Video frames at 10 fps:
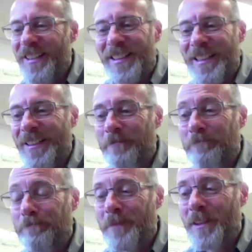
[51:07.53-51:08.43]
Um,
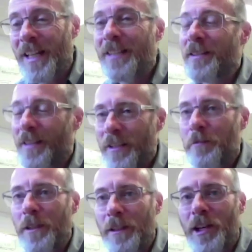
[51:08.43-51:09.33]
so that's that's
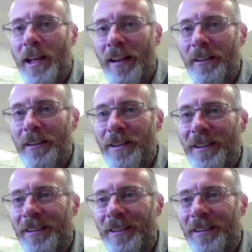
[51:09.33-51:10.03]
been a challenge.